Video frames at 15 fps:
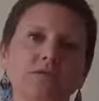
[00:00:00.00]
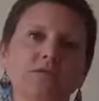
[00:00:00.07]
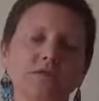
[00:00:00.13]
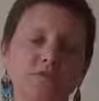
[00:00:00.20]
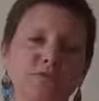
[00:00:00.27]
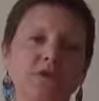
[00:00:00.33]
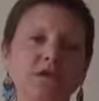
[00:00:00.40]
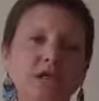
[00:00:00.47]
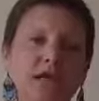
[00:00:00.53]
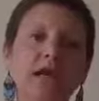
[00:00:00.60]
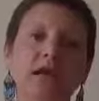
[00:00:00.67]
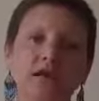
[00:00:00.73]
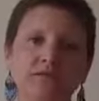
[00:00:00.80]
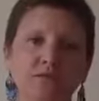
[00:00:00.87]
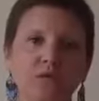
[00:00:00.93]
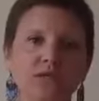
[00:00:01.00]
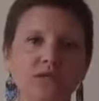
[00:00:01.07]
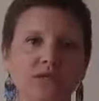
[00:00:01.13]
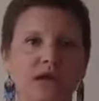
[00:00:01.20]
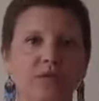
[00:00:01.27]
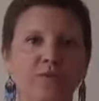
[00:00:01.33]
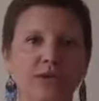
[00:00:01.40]
typically negative ones,
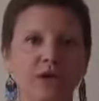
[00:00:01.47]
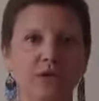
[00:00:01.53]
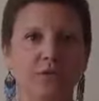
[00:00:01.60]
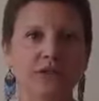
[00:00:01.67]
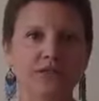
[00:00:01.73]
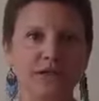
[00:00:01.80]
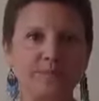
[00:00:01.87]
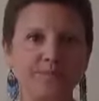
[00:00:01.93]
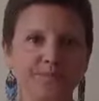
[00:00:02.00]
that come along with it.